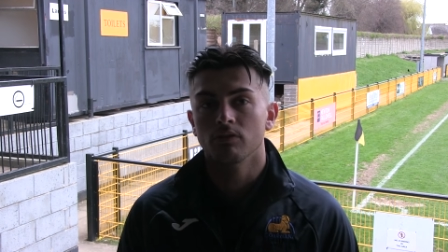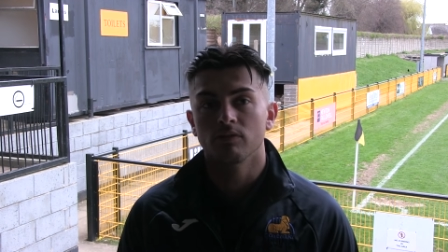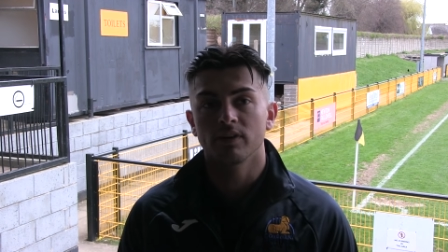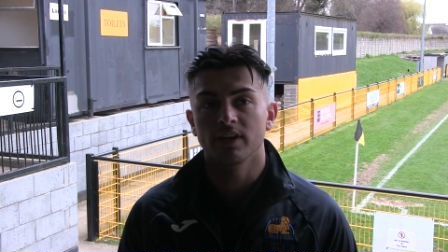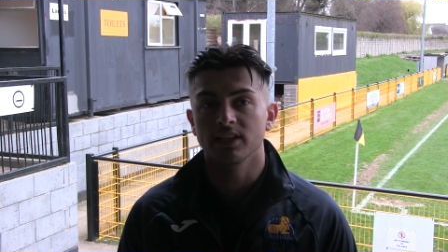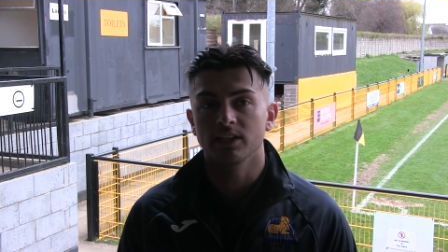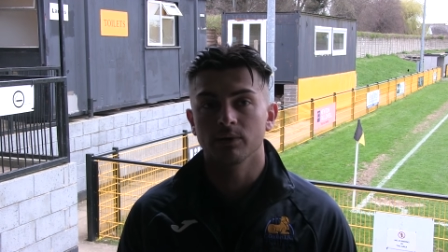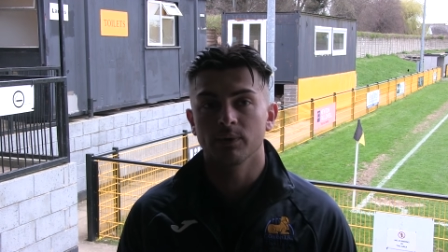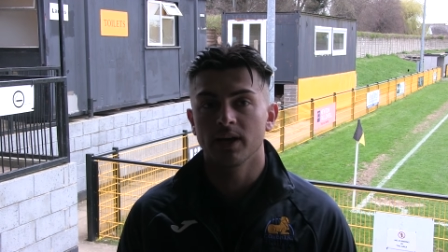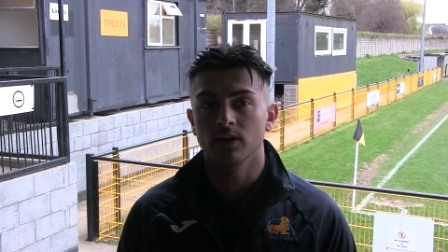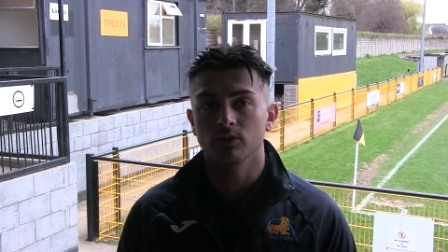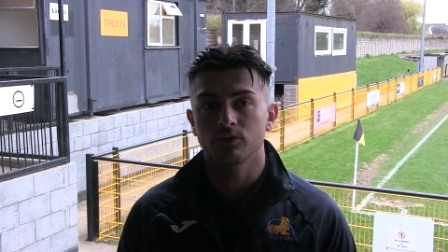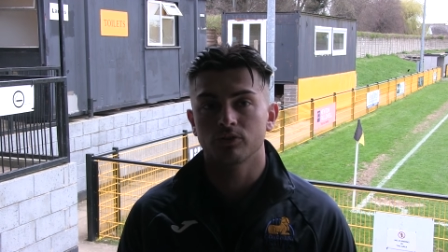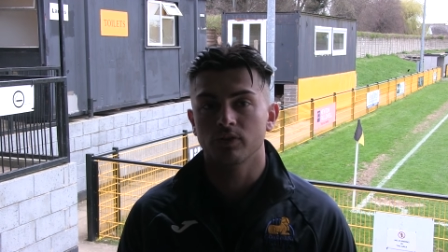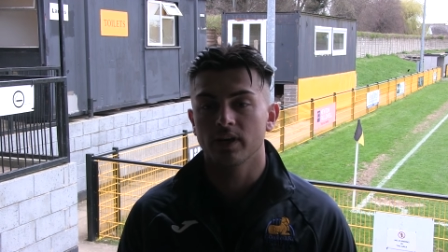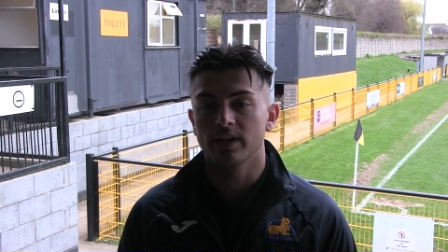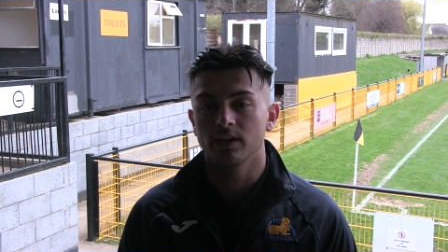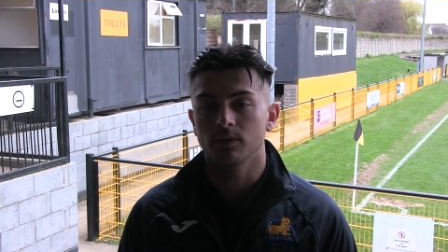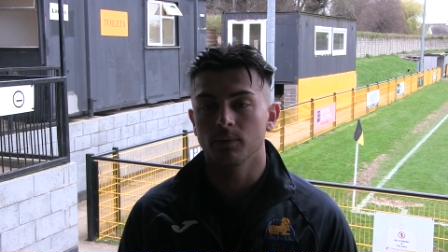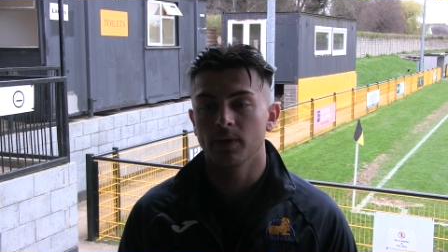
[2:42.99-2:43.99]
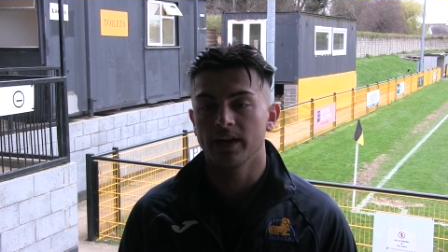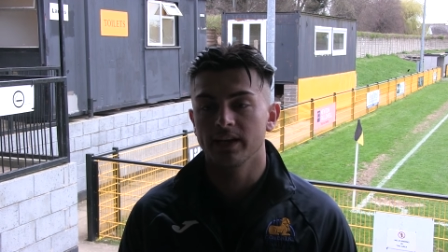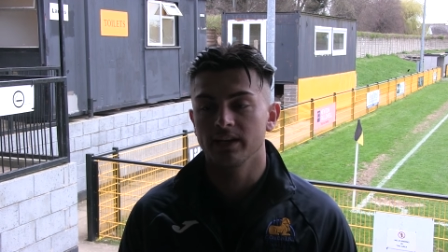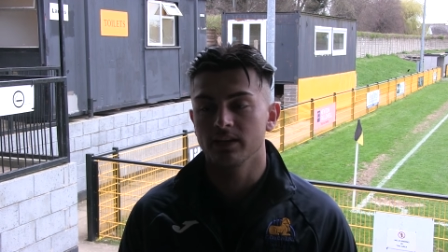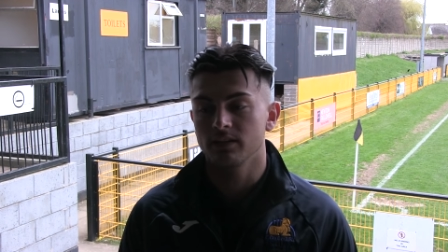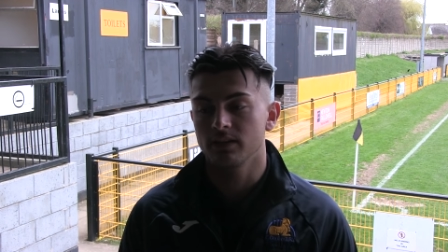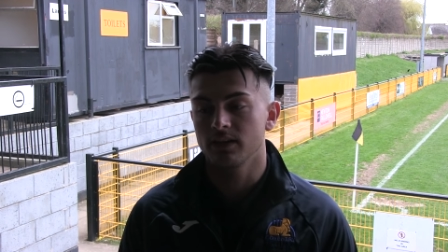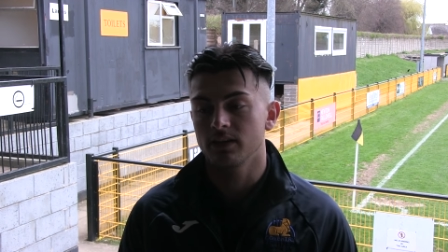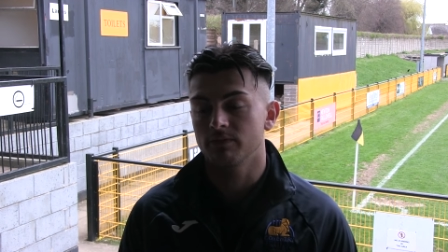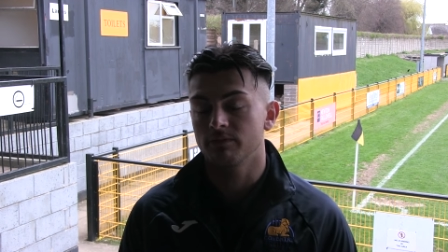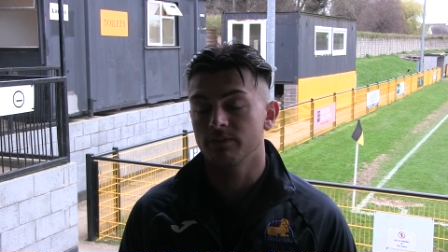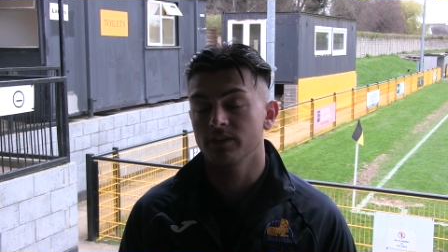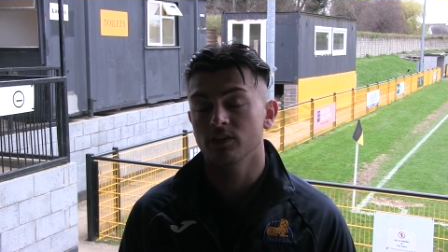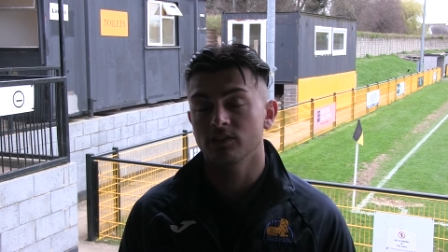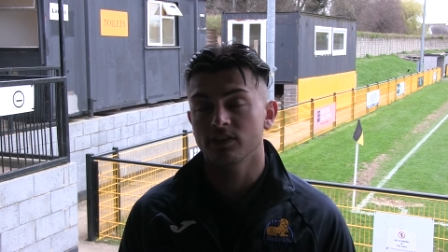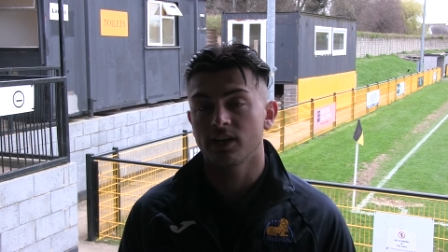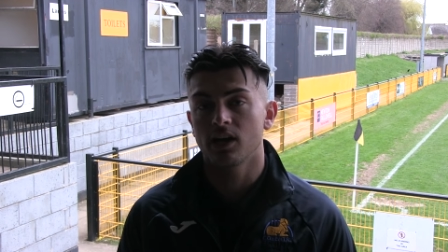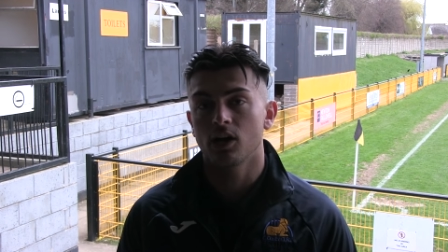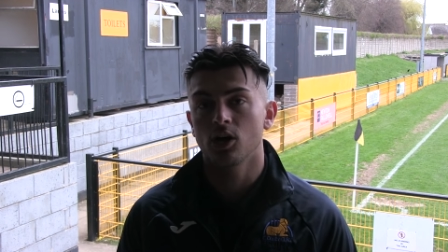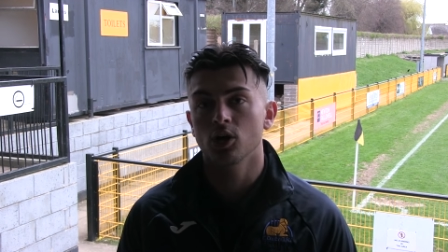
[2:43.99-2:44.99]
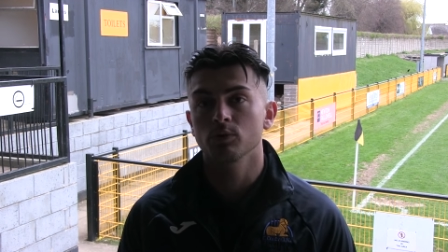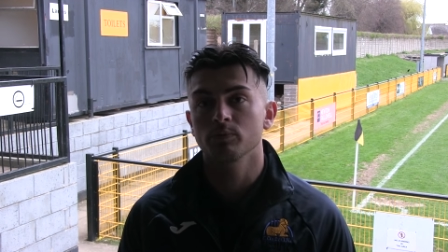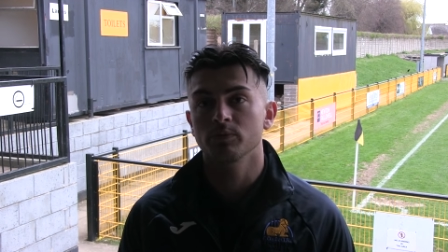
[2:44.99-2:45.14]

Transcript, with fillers: really well straight away. It feels like home.